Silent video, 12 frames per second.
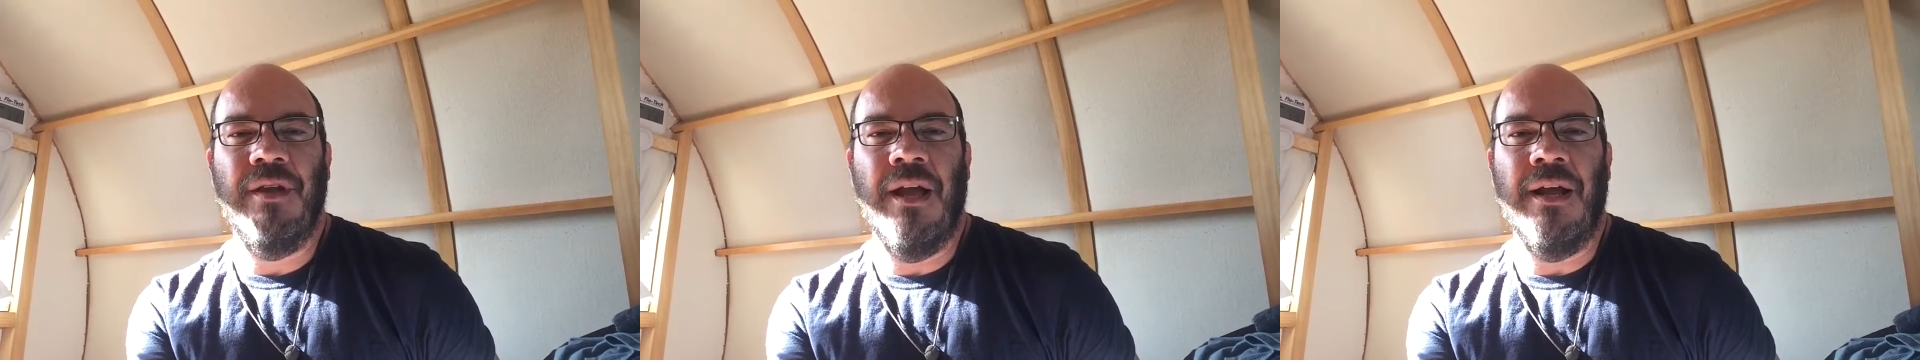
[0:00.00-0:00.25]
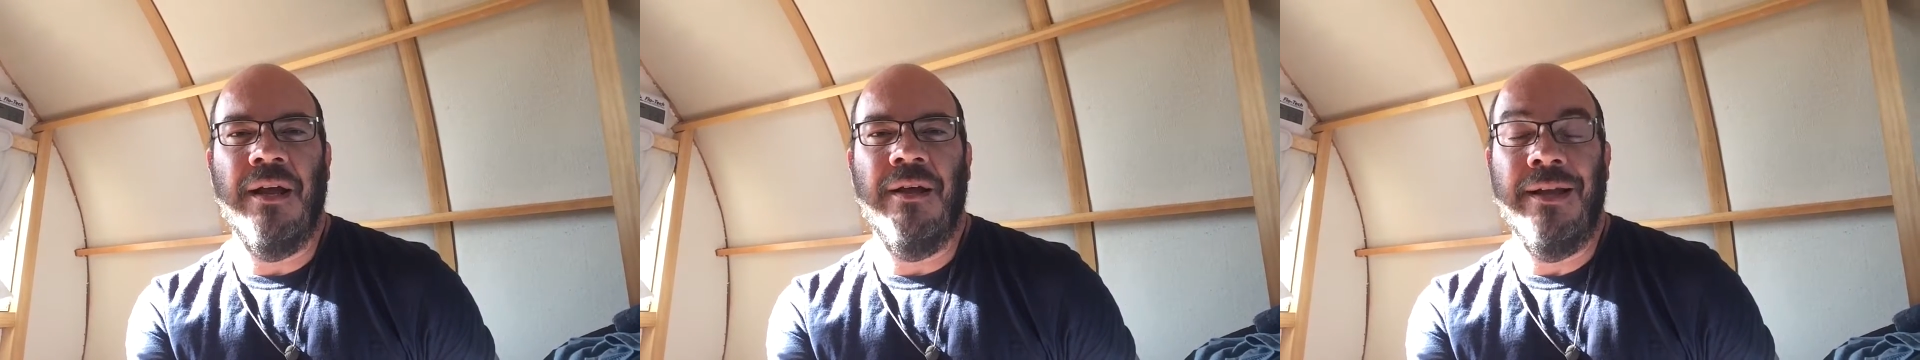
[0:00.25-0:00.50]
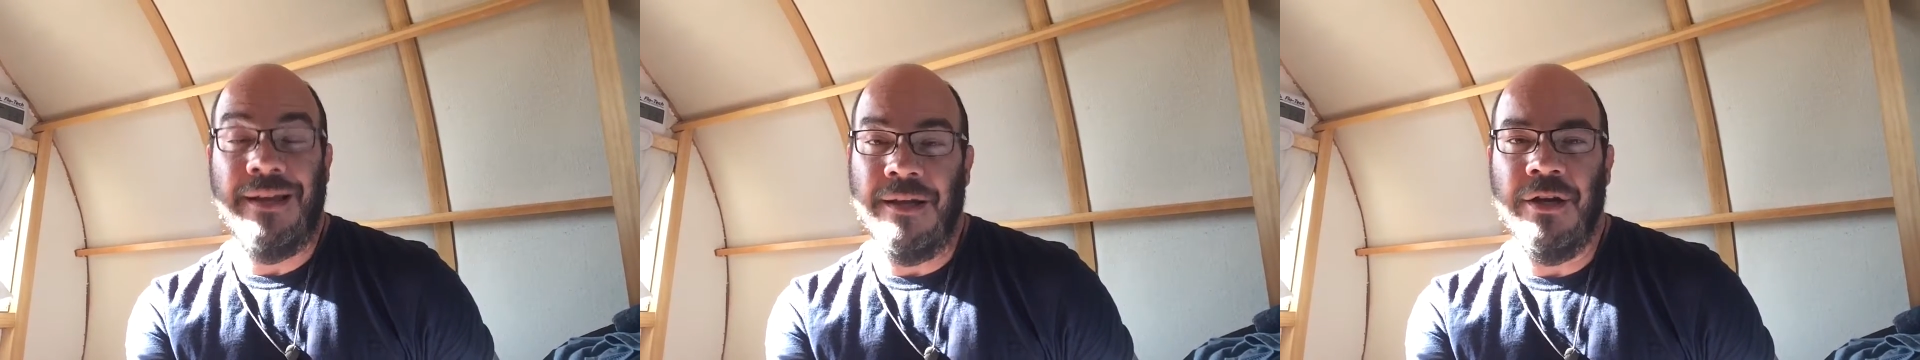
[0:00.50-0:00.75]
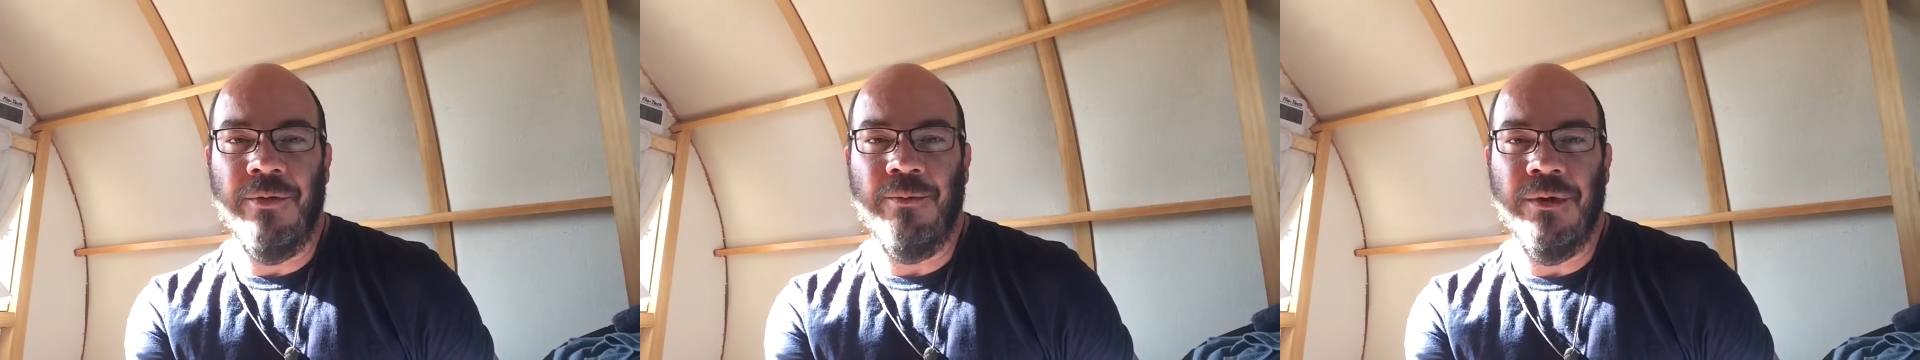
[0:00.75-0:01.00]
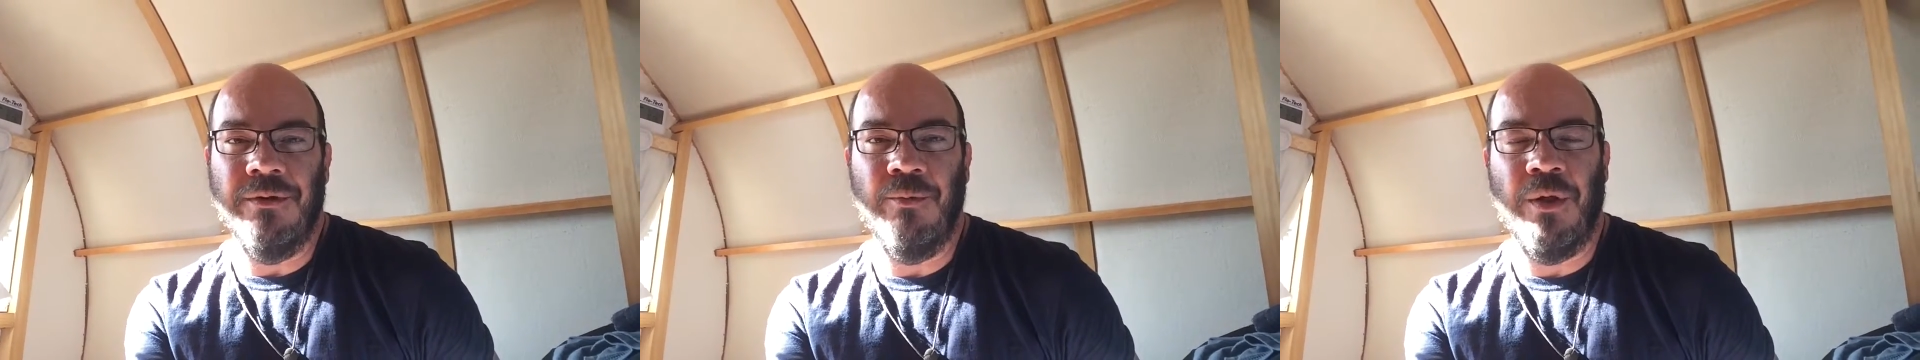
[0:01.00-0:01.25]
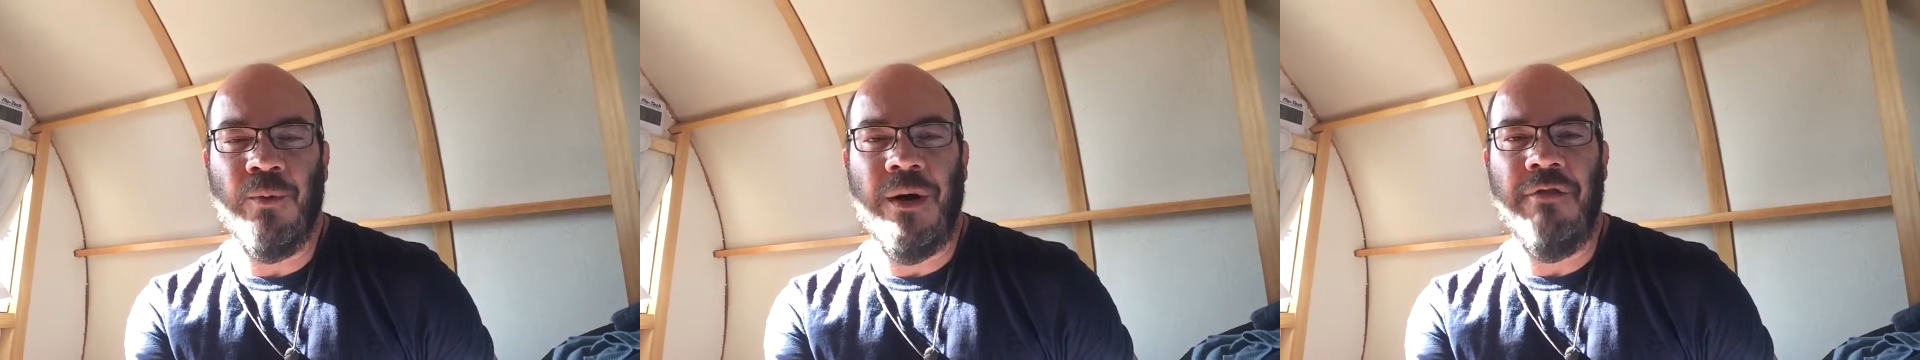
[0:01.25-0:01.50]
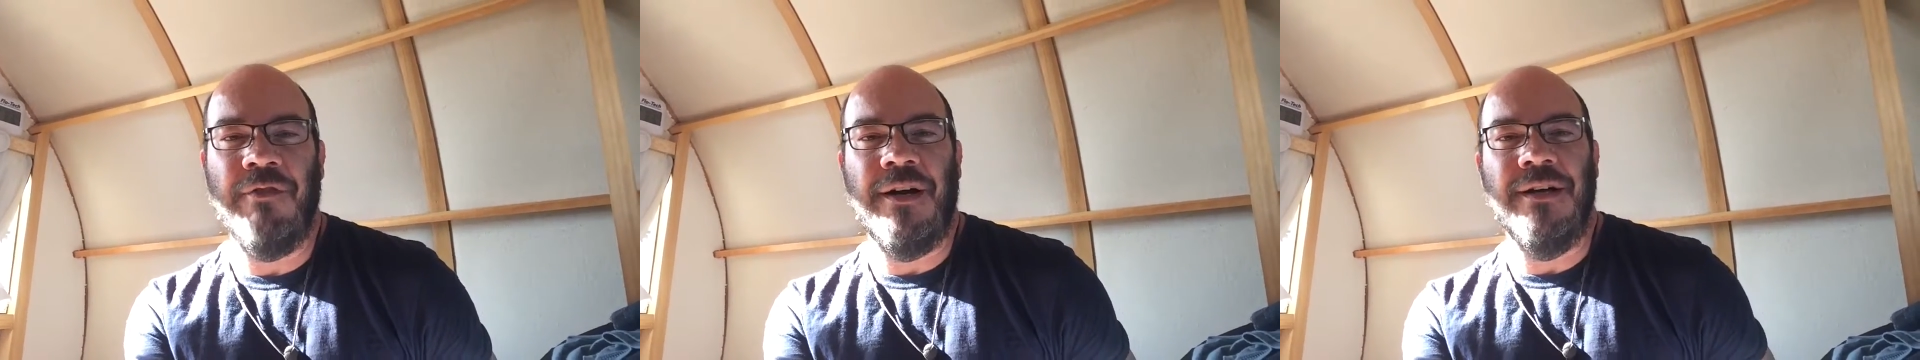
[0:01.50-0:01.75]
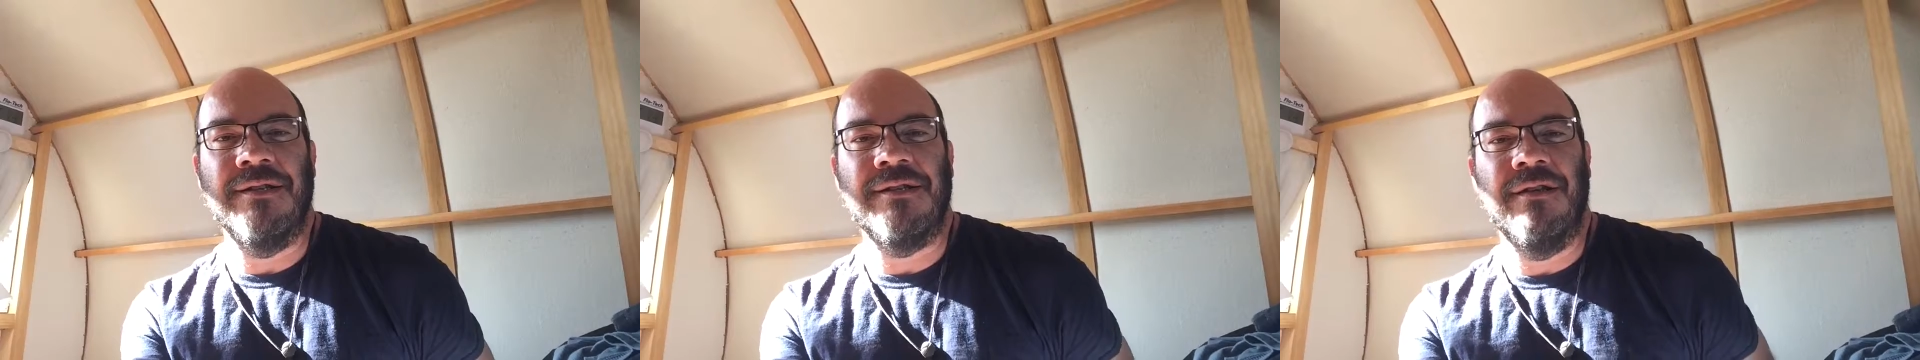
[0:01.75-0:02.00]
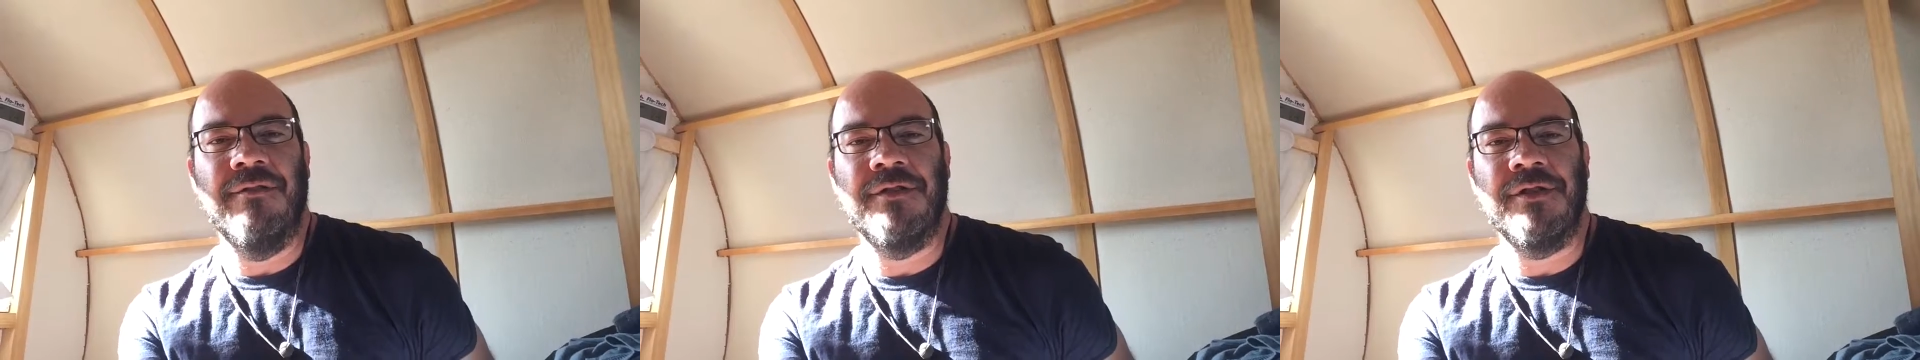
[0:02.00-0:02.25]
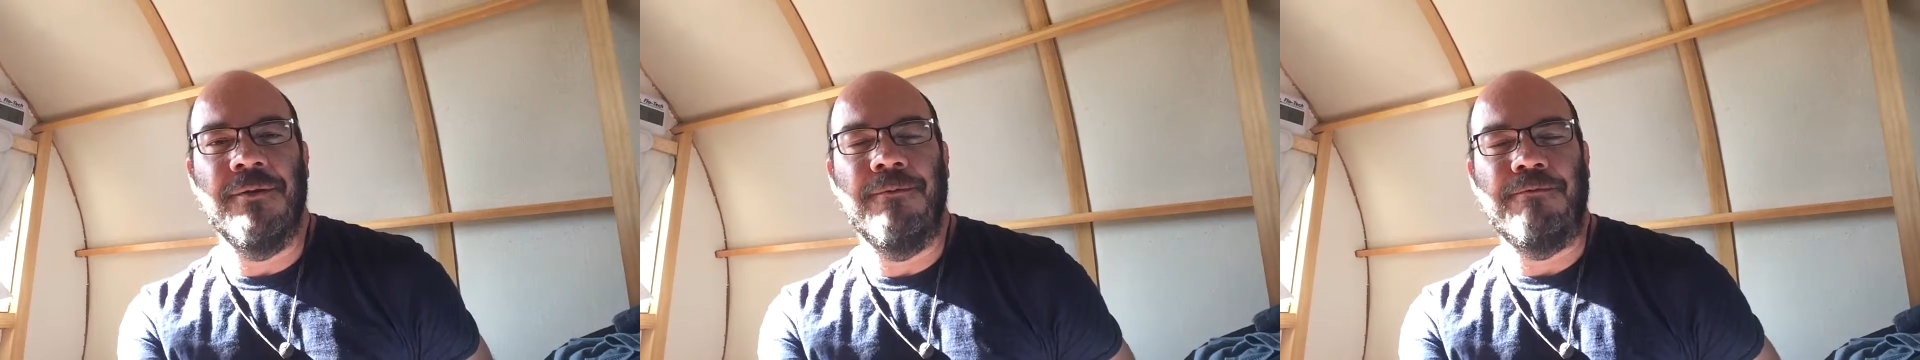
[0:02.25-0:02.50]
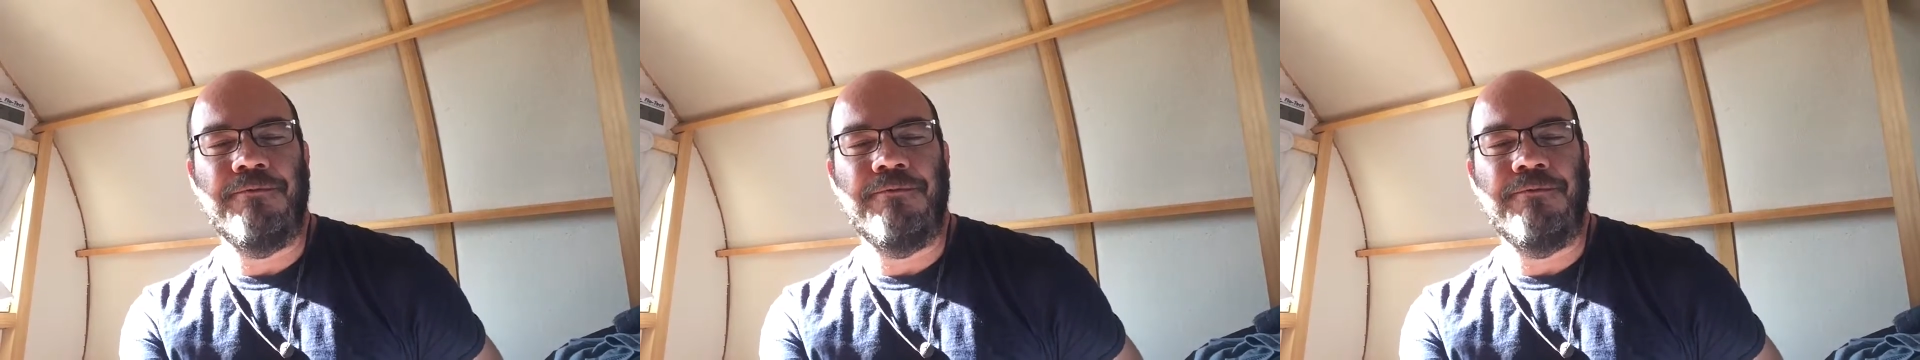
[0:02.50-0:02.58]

with Wi-Fi and stuff. So